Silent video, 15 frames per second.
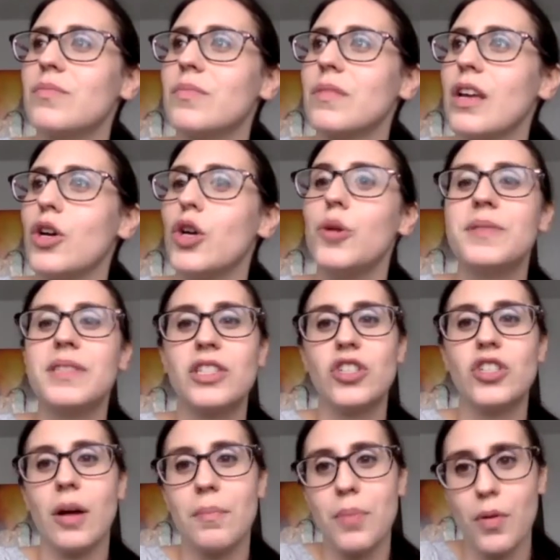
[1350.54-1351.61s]
hoops to
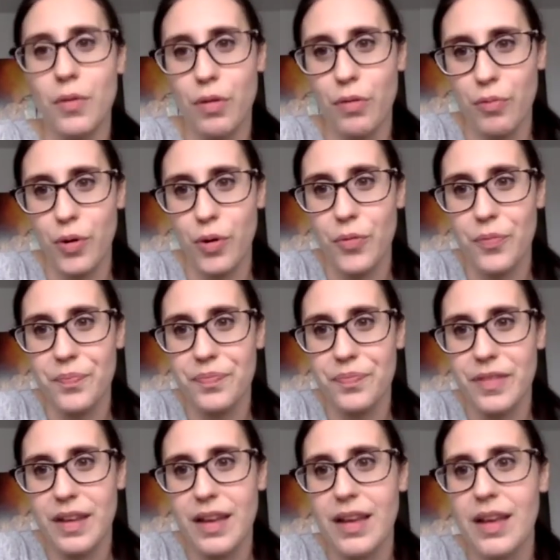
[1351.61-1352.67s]
jump through,
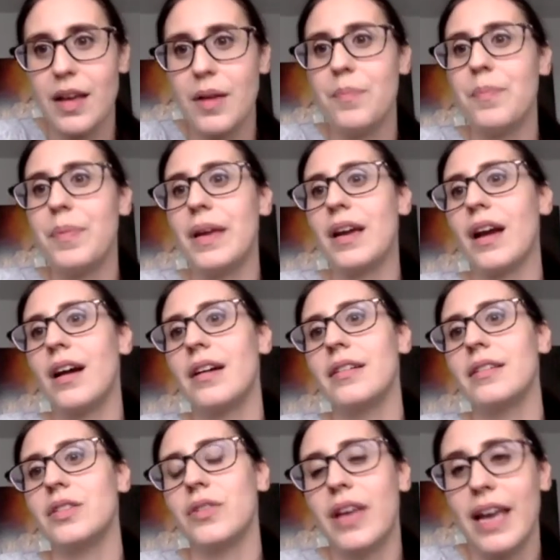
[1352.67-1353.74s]

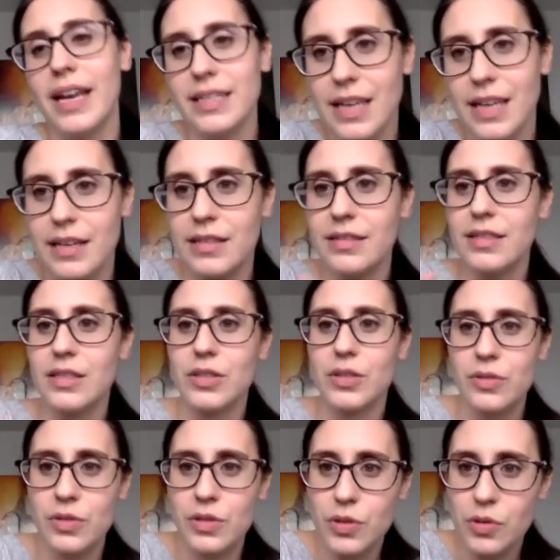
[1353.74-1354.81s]
because you can't get into
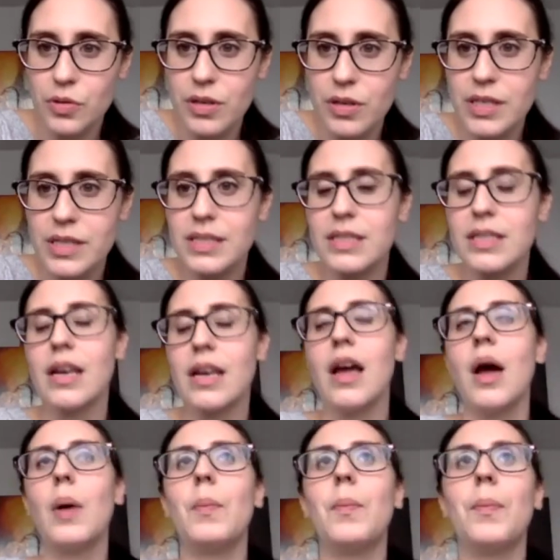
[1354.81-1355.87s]
certain doors.
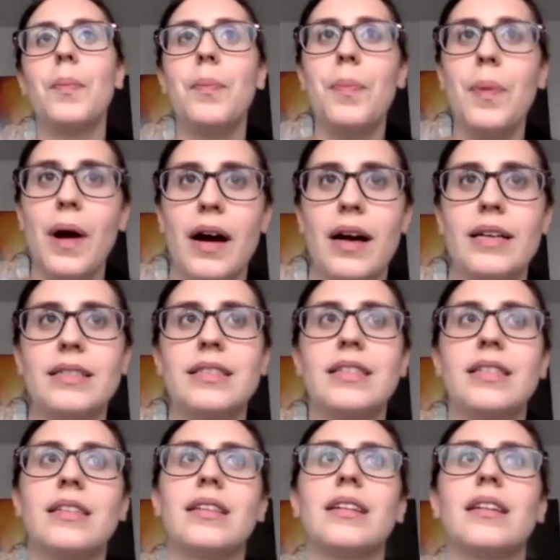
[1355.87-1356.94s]

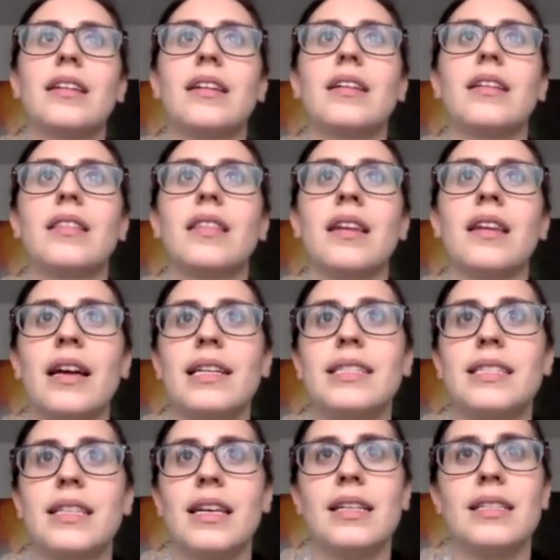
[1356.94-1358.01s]
But the nice
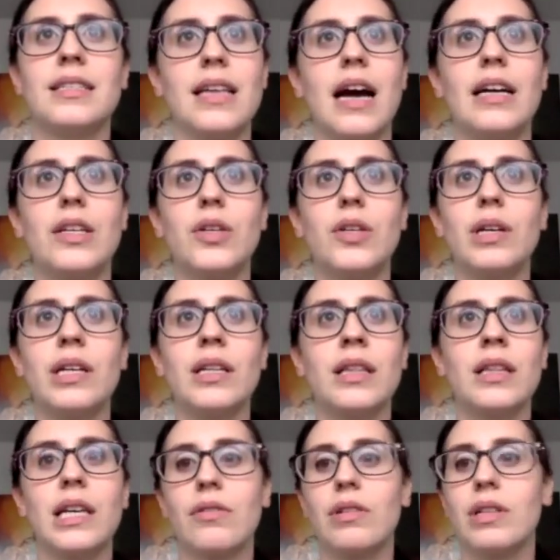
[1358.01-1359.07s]
thing is that you can
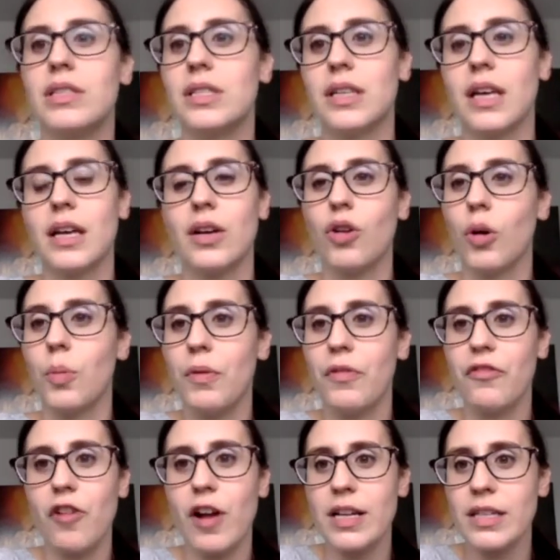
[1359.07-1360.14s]
literally just get a group of
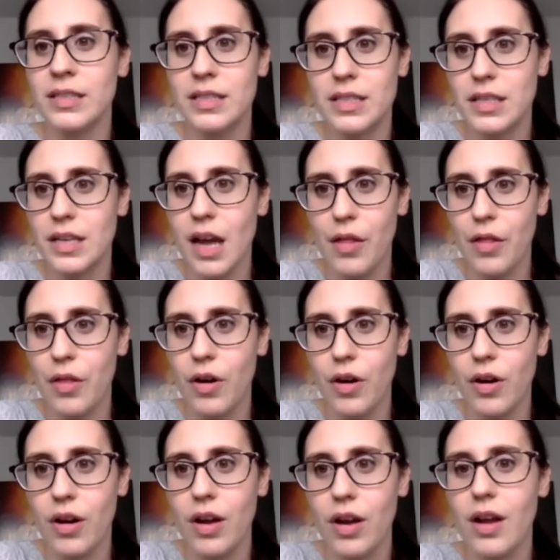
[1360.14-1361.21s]
friends
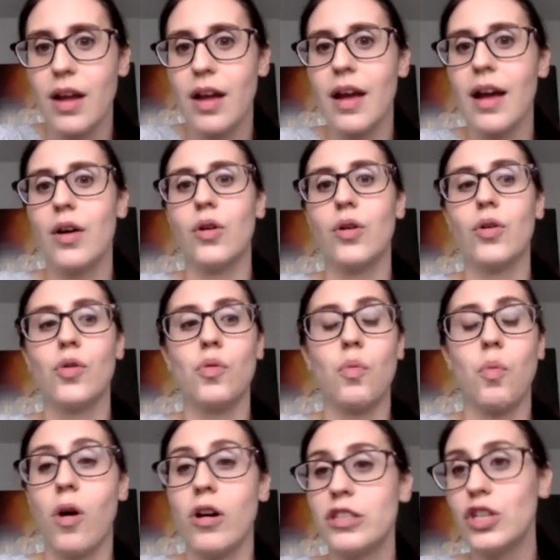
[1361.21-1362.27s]
together who
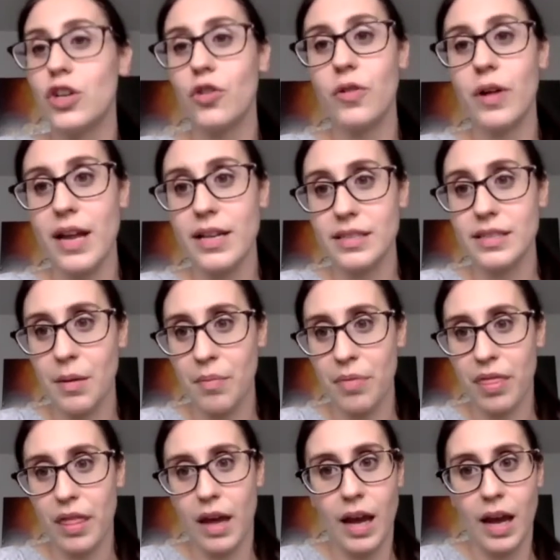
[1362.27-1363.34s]
want to create
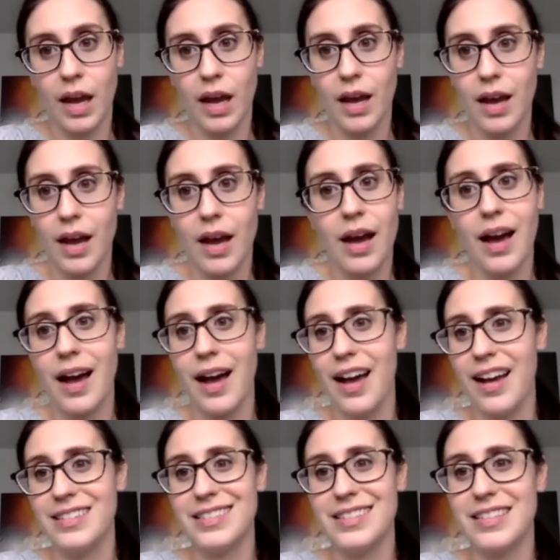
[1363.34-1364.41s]
something, and